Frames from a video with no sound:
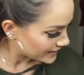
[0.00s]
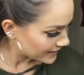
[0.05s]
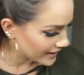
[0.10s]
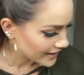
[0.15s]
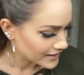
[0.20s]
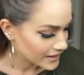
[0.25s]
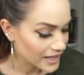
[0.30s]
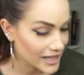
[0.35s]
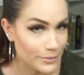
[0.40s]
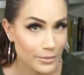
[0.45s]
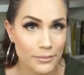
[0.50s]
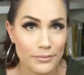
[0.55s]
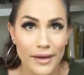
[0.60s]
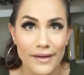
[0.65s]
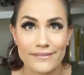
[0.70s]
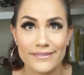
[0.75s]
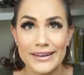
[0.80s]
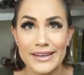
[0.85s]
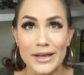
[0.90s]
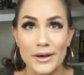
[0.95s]
Getting all up in
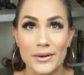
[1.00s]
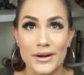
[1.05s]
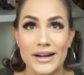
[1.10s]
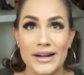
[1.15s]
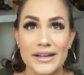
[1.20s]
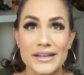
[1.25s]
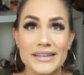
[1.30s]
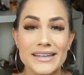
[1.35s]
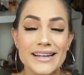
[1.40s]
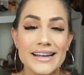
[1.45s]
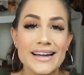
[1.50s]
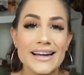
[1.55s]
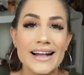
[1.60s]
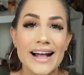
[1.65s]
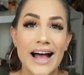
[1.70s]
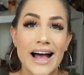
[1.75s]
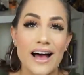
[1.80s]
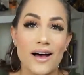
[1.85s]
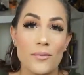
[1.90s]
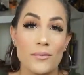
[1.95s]
my video, girl.
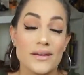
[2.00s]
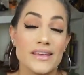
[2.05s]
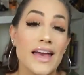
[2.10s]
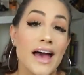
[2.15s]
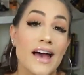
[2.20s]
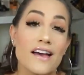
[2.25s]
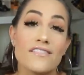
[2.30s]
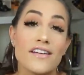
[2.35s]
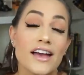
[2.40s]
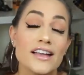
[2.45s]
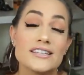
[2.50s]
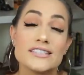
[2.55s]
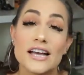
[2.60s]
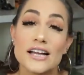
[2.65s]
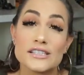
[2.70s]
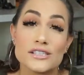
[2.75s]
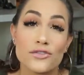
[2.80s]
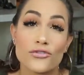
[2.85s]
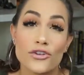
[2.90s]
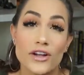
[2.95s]
But yeah, I've had
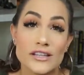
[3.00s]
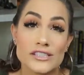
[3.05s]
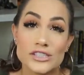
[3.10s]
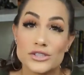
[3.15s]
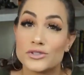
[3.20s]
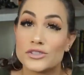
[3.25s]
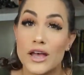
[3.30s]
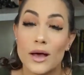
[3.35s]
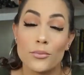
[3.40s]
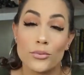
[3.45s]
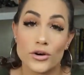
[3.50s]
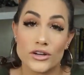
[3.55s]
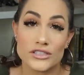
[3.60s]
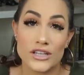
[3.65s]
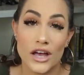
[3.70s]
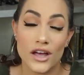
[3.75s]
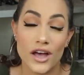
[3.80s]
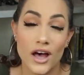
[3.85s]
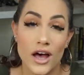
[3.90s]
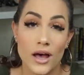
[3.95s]
tons of friends use
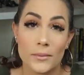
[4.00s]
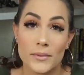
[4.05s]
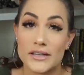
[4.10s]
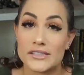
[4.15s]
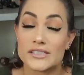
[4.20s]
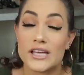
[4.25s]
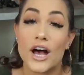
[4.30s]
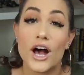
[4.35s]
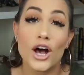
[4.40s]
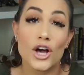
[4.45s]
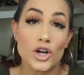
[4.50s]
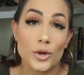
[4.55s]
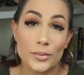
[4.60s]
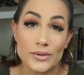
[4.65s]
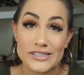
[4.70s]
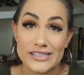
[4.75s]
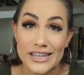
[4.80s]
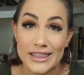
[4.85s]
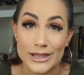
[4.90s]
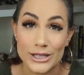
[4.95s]
Upwork.com. It is
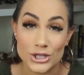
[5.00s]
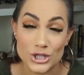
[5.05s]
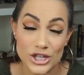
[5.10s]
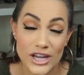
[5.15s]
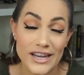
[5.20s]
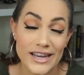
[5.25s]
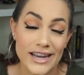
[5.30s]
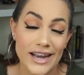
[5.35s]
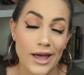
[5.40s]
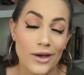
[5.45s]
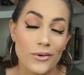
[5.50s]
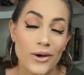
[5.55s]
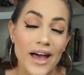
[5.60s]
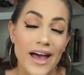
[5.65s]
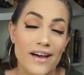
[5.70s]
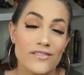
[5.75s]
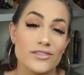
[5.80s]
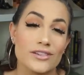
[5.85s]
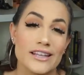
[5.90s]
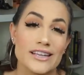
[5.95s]
100% legit, and I will
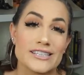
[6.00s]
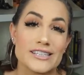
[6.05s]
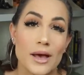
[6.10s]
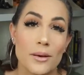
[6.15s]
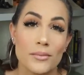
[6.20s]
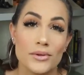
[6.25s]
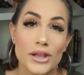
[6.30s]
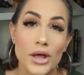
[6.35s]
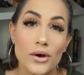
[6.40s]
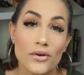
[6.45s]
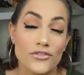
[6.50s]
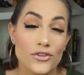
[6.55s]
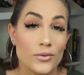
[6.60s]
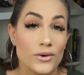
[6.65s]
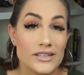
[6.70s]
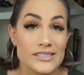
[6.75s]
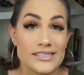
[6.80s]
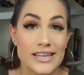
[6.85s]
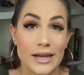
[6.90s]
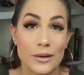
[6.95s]
have the link down below if you
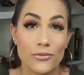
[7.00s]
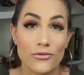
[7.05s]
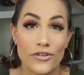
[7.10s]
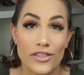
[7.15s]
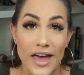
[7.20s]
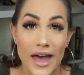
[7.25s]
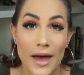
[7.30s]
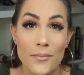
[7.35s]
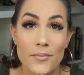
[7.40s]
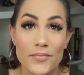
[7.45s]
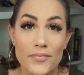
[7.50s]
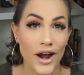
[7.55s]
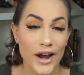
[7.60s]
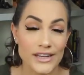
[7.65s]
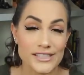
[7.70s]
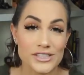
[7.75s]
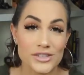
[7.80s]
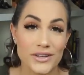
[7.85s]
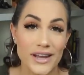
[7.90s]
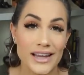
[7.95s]
want to sign up for that. All
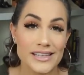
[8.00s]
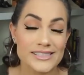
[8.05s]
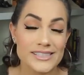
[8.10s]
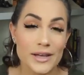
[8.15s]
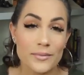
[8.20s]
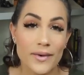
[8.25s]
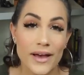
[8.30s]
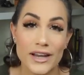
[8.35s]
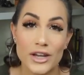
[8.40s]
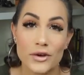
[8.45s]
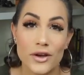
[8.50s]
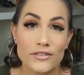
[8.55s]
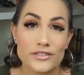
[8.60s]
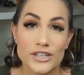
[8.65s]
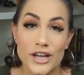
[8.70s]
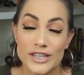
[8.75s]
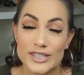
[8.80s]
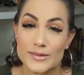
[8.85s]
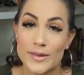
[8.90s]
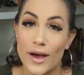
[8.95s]
right, so next up, I know I've
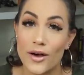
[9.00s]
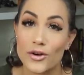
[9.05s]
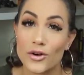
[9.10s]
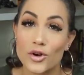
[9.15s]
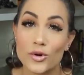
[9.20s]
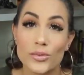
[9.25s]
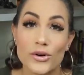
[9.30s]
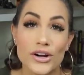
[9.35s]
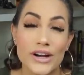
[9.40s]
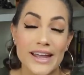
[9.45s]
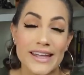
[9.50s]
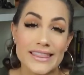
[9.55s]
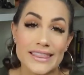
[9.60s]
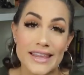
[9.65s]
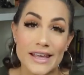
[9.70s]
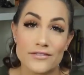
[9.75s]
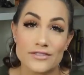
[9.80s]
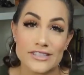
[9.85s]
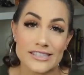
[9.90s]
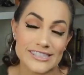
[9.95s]
talked about Uber and
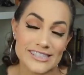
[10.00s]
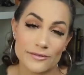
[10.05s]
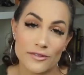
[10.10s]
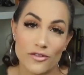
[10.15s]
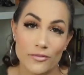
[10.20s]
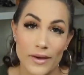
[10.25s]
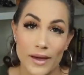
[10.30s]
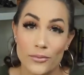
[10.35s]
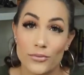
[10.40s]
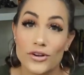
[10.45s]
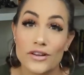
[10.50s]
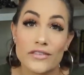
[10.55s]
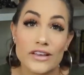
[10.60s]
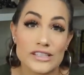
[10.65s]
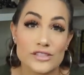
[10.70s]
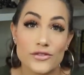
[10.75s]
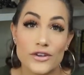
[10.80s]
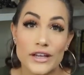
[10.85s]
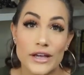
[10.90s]
Lyft in some of my previous